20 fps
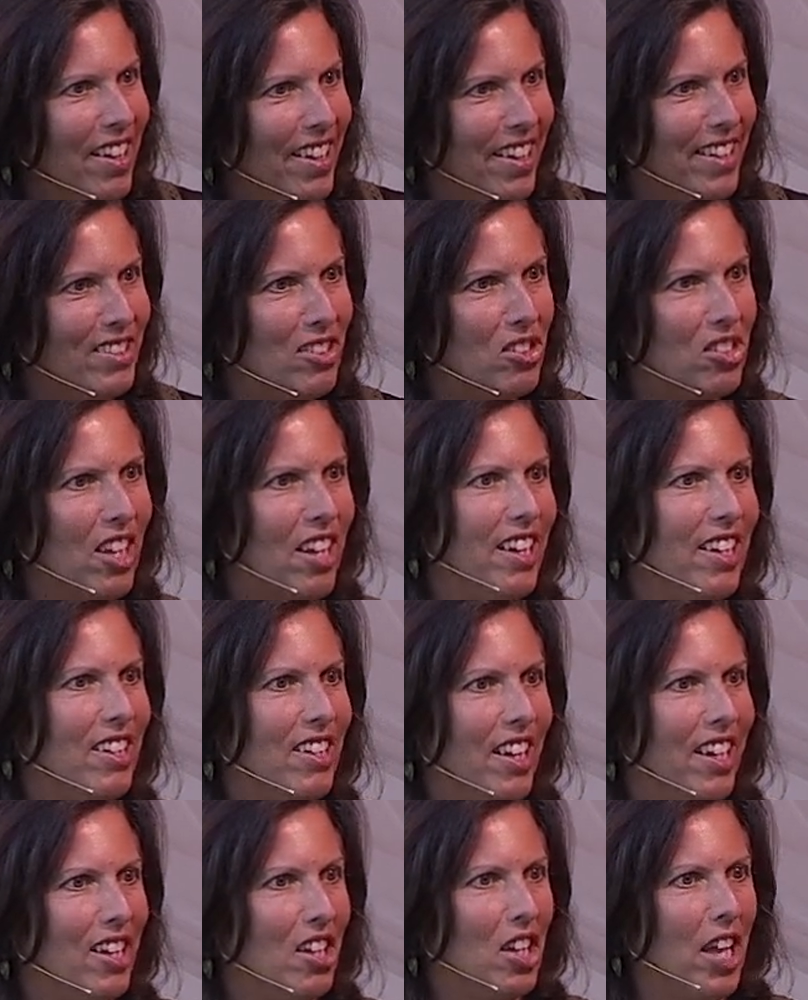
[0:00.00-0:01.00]
It's, it,
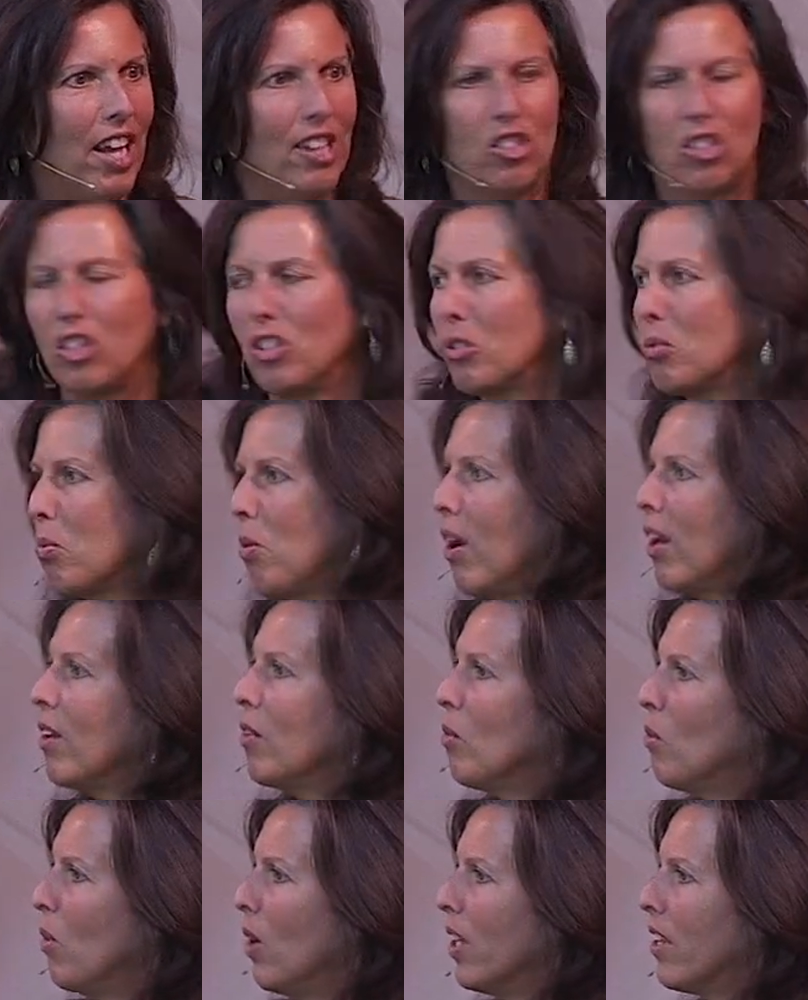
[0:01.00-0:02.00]
it catches what,
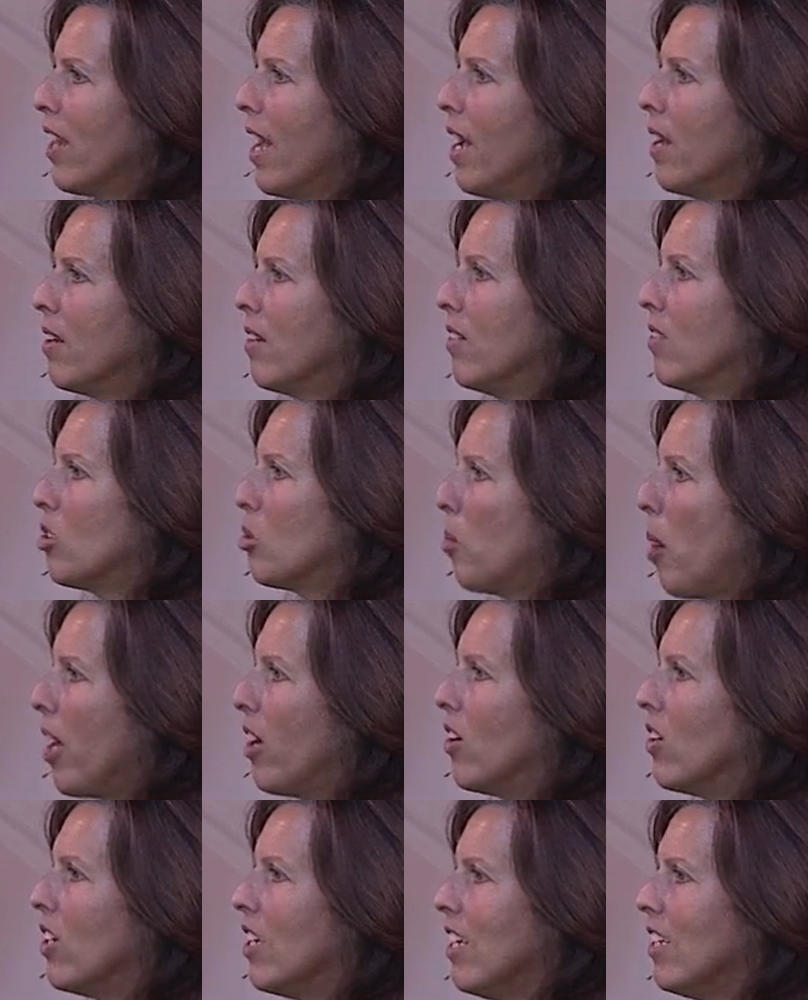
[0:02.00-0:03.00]
what that
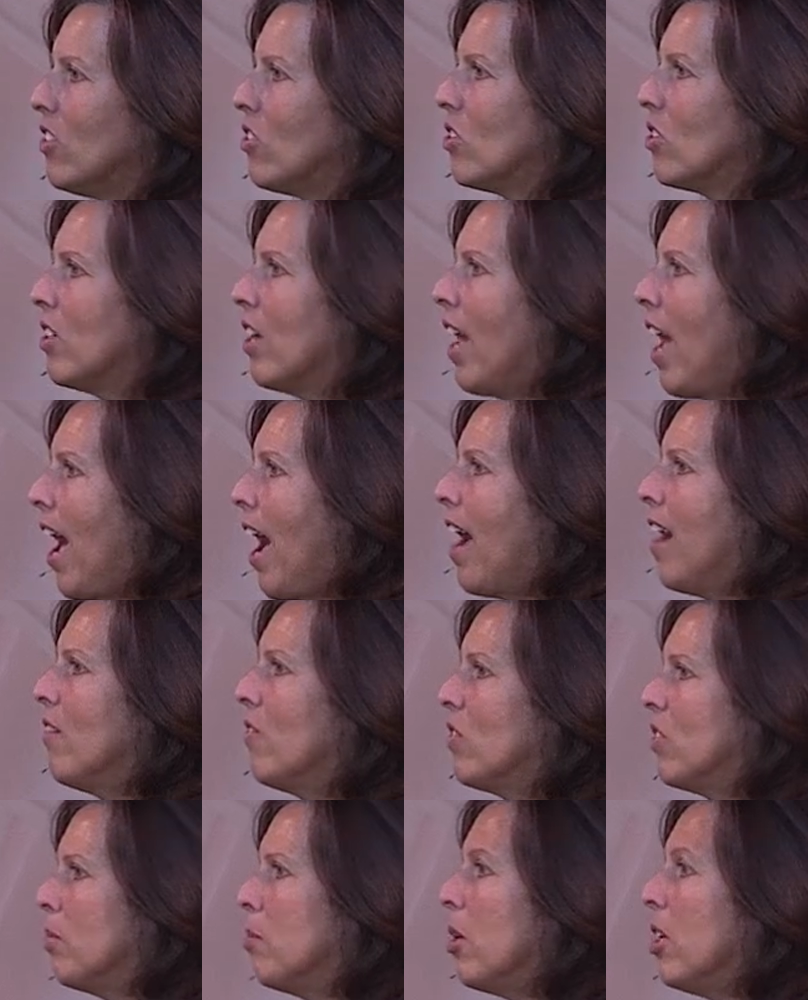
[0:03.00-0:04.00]
spider needs to
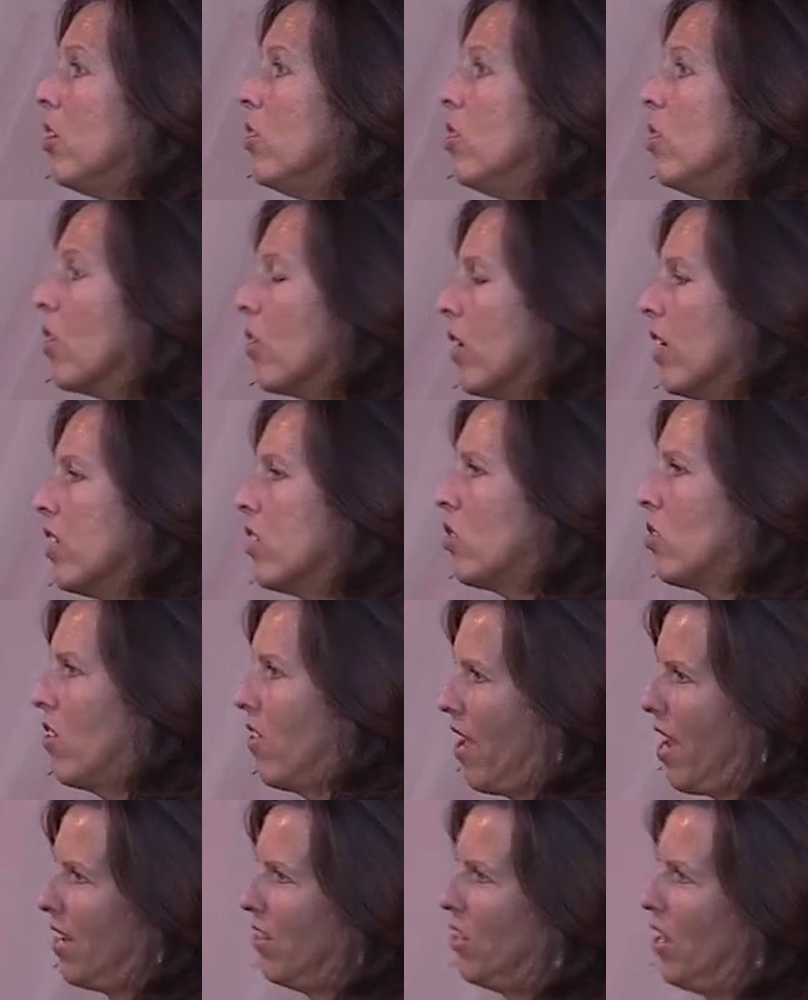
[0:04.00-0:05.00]
have to be nourished
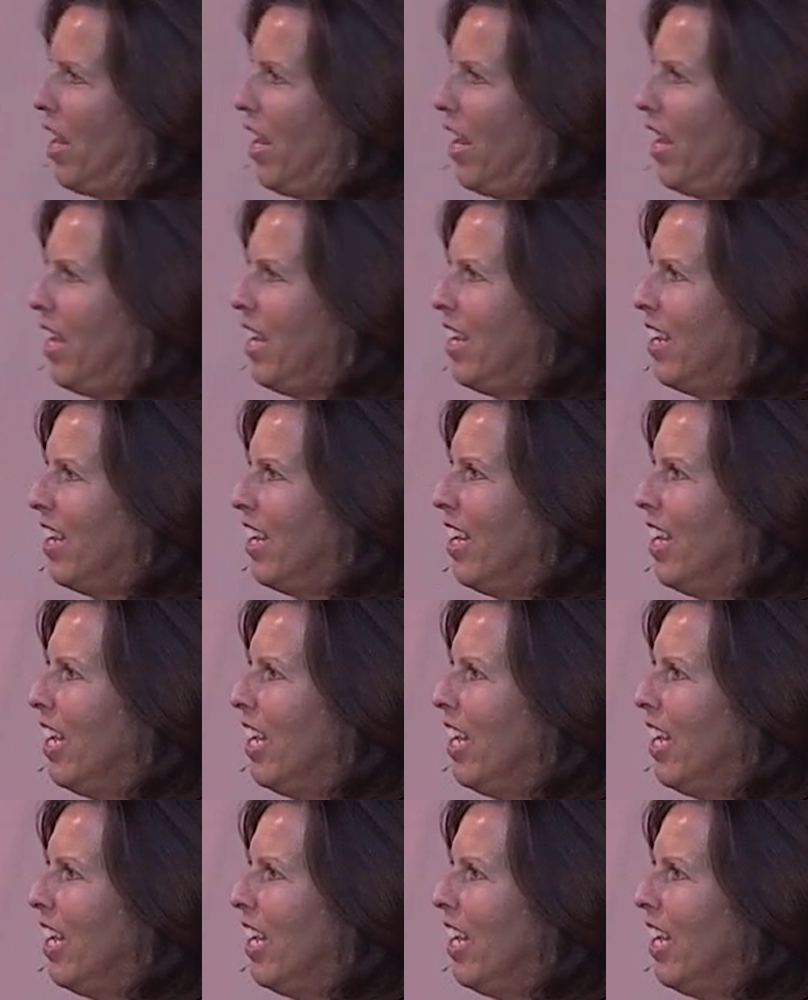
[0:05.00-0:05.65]
that day.